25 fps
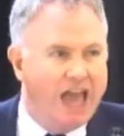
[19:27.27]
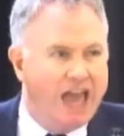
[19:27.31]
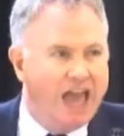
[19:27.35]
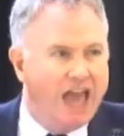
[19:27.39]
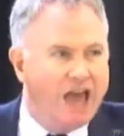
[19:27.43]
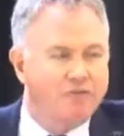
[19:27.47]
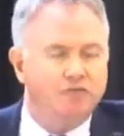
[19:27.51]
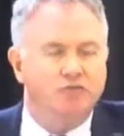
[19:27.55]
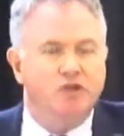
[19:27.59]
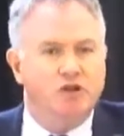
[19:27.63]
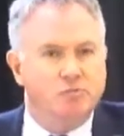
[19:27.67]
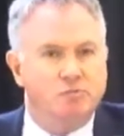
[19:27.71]

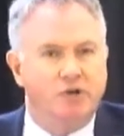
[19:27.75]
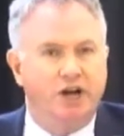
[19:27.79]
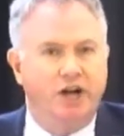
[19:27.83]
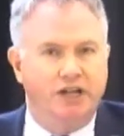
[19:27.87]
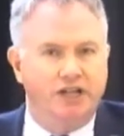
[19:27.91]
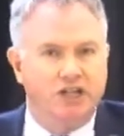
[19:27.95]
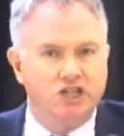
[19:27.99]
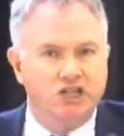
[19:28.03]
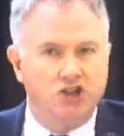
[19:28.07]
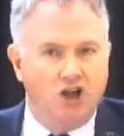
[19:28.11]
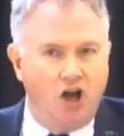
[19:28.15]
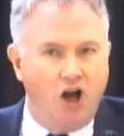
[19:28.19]

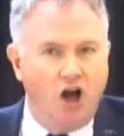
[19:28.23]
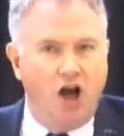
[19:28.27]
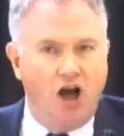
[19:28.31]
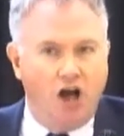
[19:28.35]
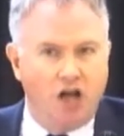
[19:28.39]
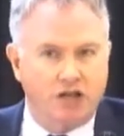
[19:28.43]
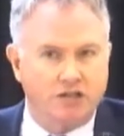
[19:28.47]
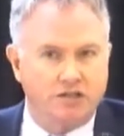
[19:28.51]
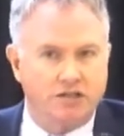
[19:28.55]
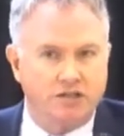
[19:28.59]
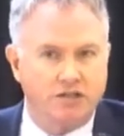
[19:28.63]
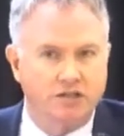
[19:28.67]
Everybody
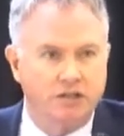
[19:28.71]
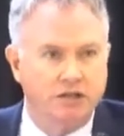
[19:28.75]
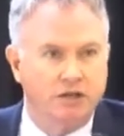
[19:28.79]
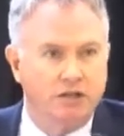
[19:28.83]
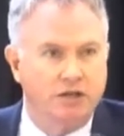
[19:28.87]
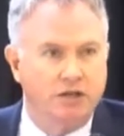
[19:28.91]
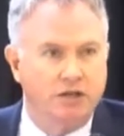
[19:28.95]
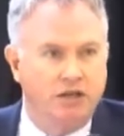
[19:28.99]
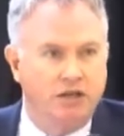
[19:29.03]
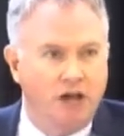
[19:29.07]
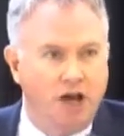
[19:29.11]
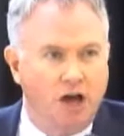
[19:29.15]
talks
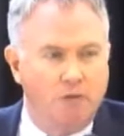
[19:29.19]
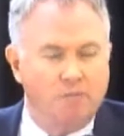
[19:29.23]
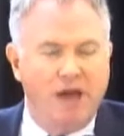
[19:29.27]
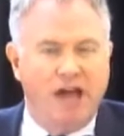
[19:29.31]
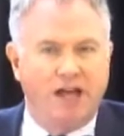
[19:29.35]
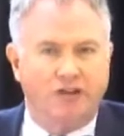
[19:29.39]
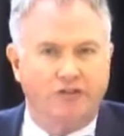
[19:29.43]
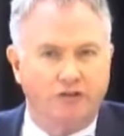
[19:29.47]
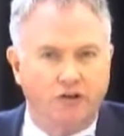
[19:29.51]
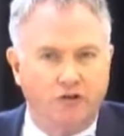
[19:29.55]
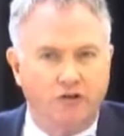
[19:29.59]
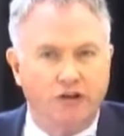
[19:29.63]

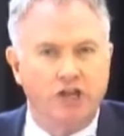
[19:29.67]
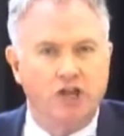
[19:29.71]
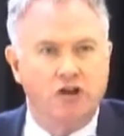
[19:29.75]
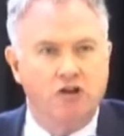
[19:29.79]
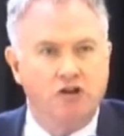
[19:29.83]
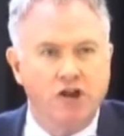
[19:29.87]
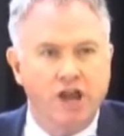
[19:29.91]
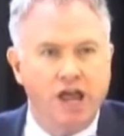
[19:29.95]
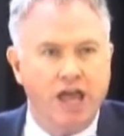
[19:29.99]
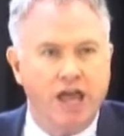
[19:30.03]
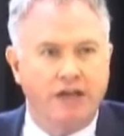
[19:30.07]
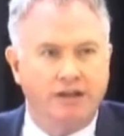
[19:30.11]
about their
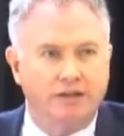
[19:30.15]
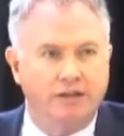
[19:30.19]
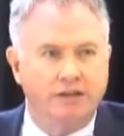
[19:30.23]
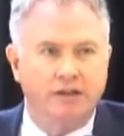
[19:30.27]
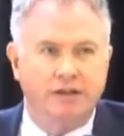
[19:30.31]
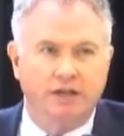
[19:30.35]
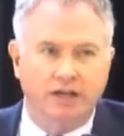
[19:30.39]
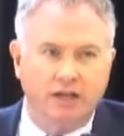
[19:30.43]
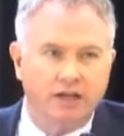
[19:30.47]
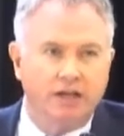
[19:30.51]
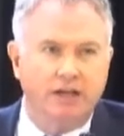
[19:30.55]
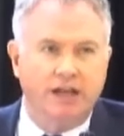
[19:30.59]

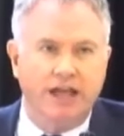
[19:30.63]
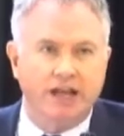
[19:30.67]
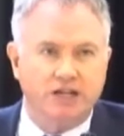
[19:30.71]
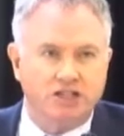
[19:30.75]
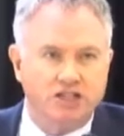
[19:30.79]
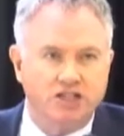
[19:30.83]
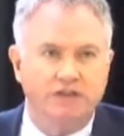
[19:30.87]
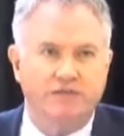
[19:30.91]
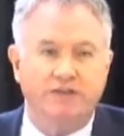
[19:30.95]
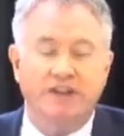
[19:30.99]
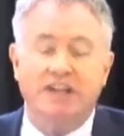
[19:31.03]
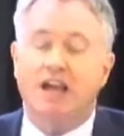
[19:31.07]
internet
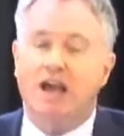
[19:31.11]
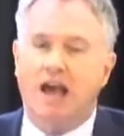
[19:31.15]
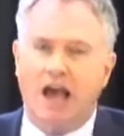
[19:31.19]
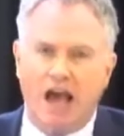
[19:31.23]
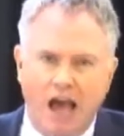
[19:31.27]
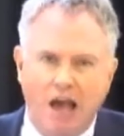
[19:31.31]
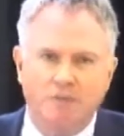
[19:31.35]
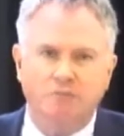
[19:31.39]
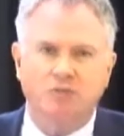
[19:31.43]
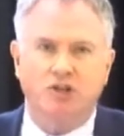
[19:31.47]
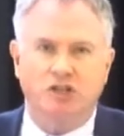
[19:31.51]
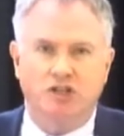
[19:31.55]
connectivity.
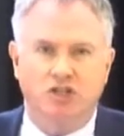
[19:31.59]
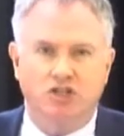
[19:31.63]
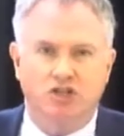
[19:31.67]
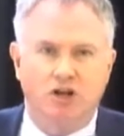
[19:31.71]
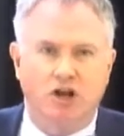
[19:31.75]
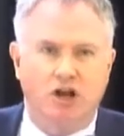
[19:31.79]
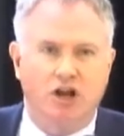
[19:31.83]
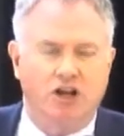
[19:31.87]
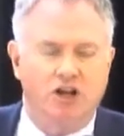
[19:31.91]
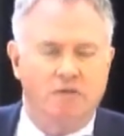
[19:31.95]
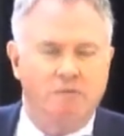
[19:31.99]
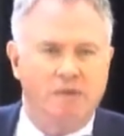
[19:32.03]
I'm going to
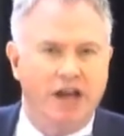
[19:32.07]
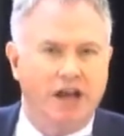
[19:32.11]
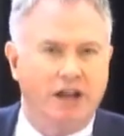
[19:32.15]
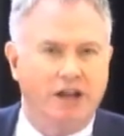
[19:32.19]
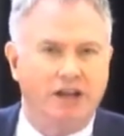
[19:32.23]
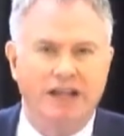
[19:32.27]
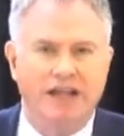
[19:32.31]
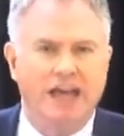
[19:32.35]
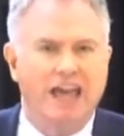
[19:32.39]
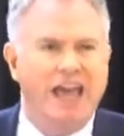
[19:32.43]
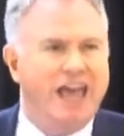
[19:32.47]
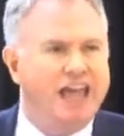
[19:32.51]
talk about
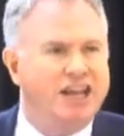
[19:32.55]
it.